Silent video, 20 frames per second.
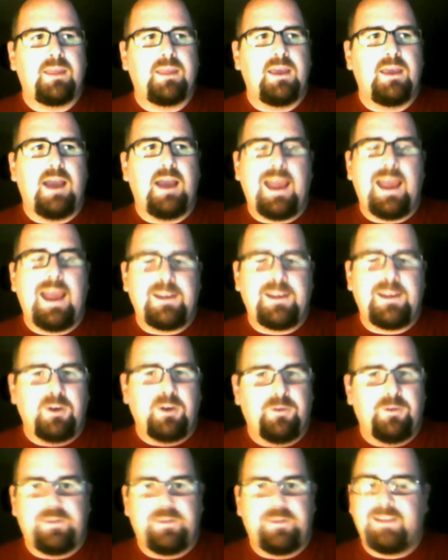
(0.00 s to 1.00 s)
I
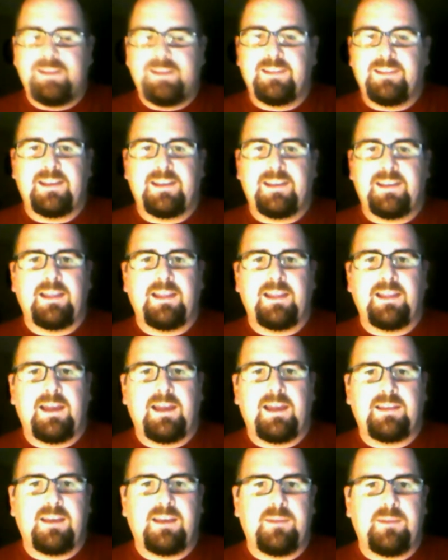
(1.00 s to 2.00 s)
don't think he's going to get a lot
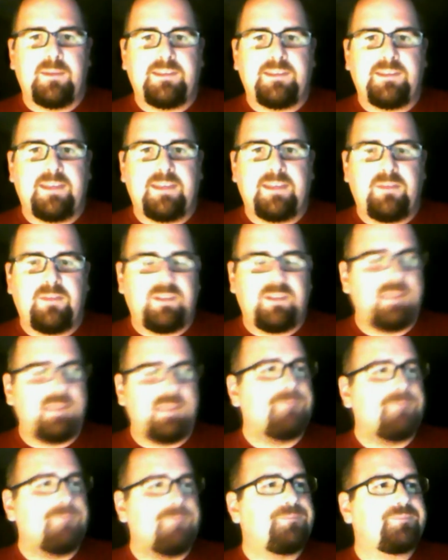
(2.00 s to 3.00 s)
of time at
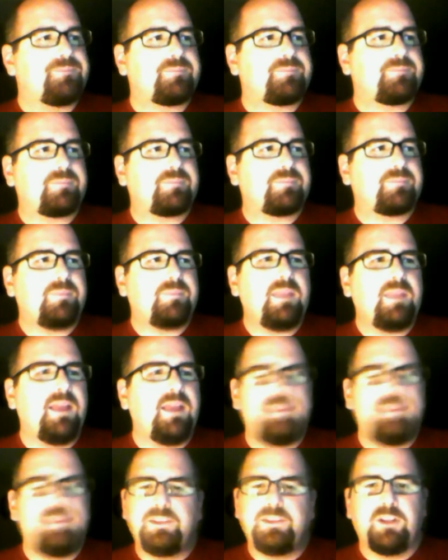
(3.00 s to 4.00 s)
safety. I
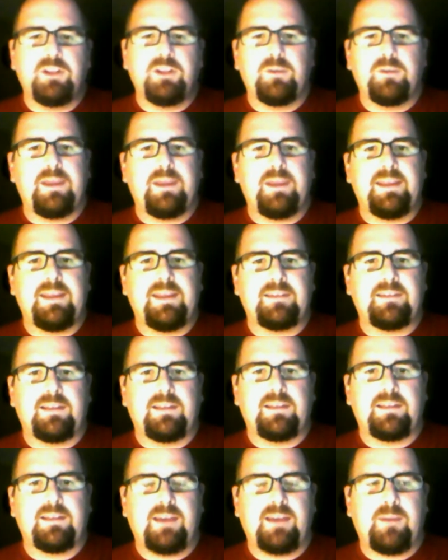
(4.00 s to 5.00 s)
think the only way he gets a lot
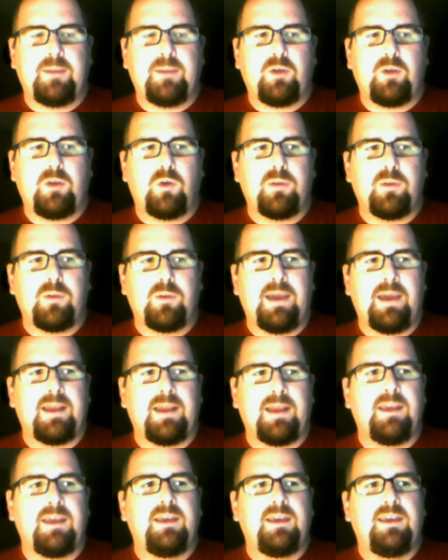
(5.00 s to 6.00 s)
of time at cornerback
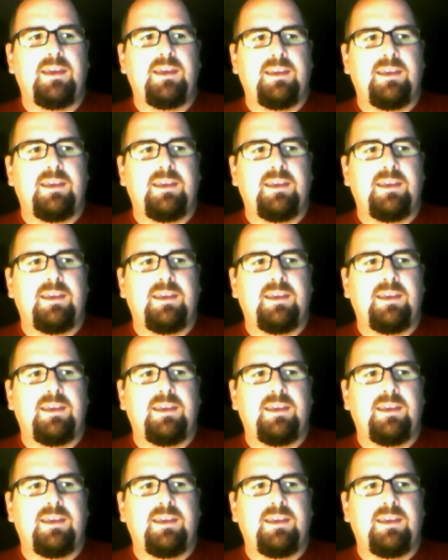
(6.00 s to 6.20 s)
is